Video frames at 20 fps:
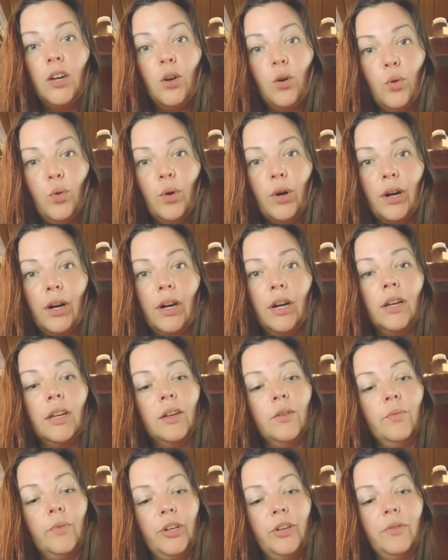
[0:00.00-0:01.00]
Or
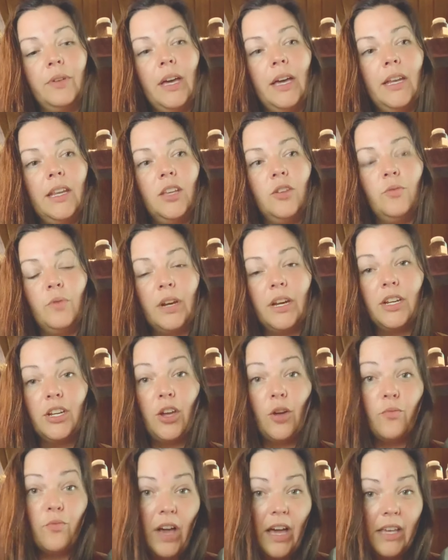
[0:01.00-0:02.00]
when you cut it, you want it to
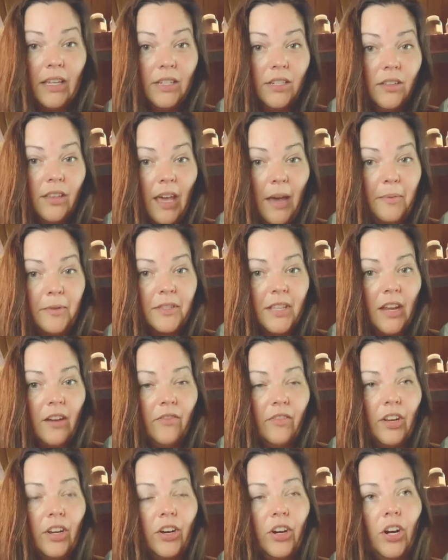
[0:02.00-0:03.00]
go right into the apple cider
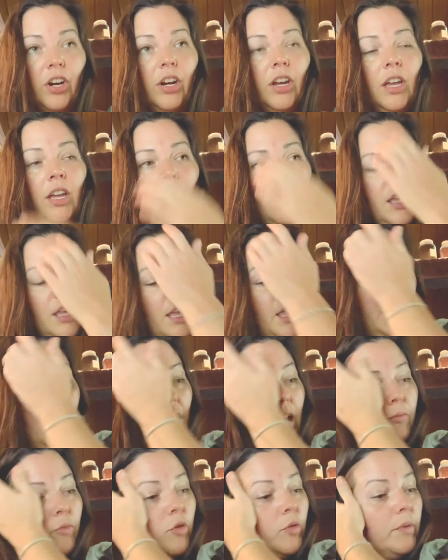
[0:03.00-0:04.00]
vinegar,
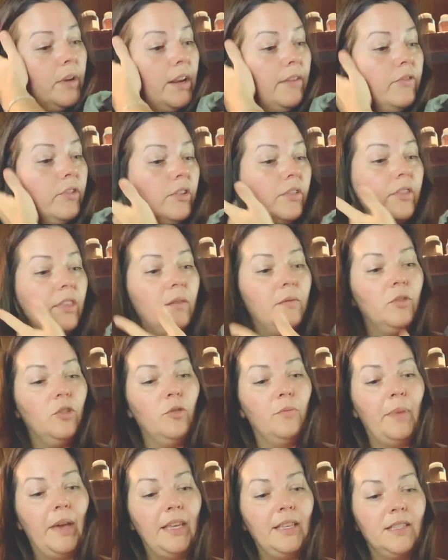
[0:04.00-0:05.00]
or whatever
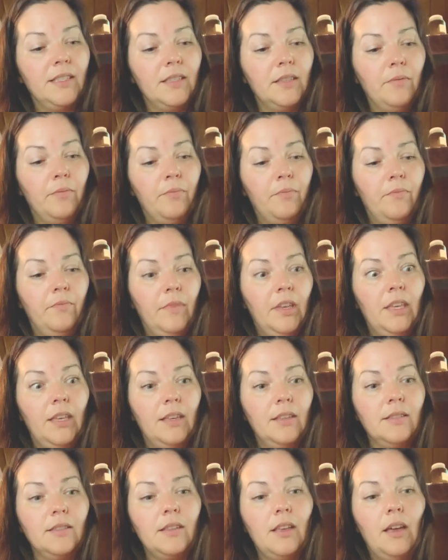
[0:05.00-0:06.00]
your base
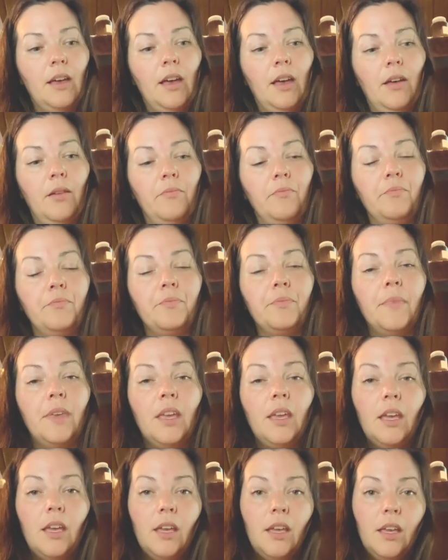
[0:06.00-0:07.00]
is,
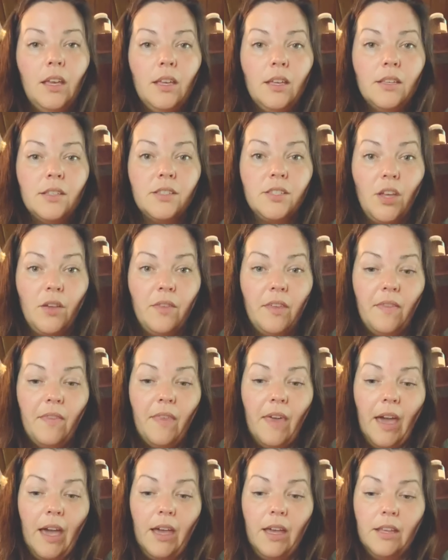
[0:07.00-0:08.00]
so
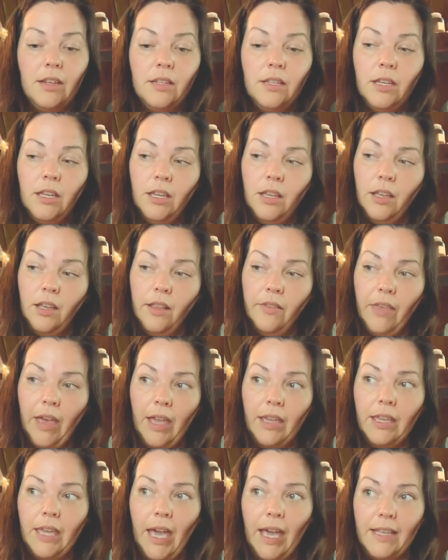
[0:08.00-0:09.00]

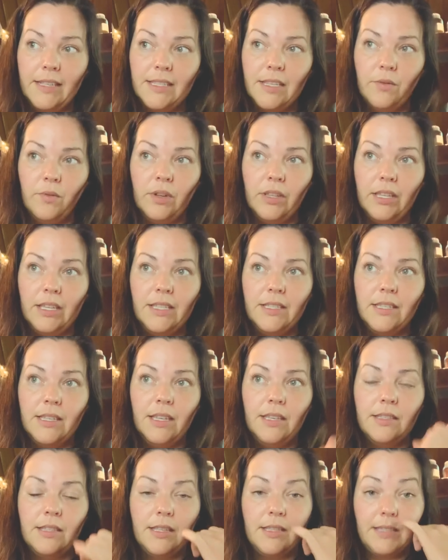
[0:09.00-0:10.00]
that gas it
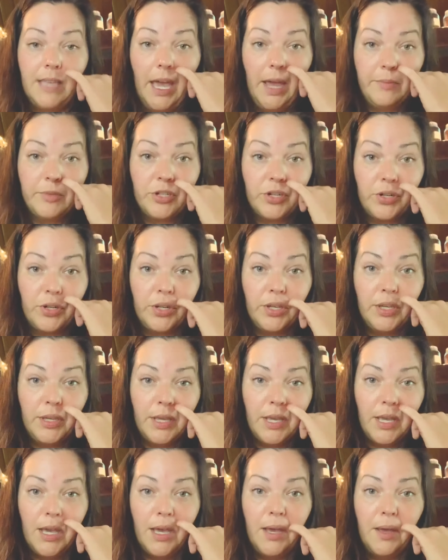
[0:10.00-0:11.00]
releases is captured.
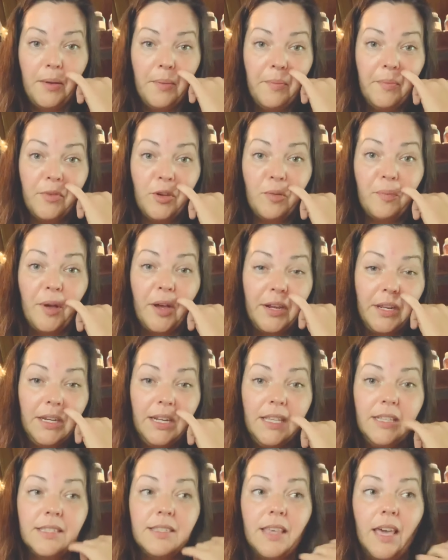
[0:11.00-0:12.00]
Your body
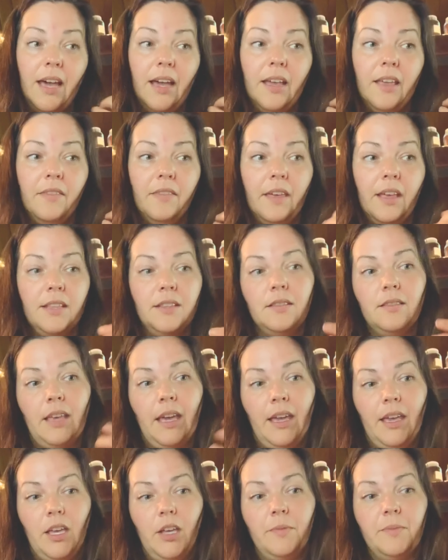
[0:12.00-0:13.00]
needs that, and
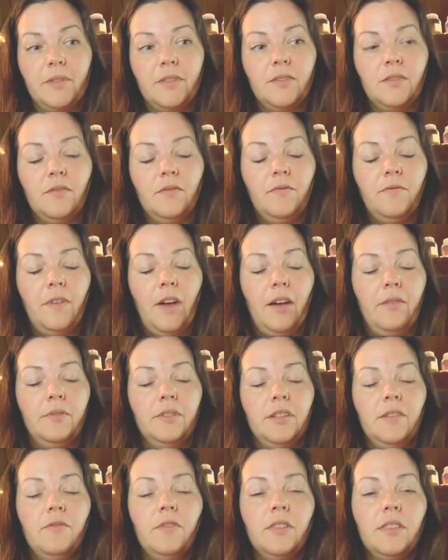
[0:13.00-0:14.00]
that helps fight with
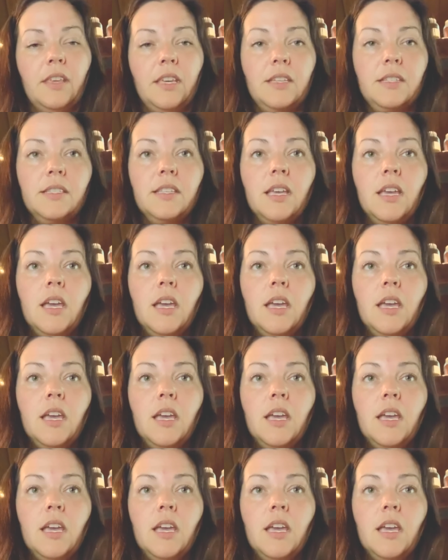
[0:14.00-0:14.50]
different things.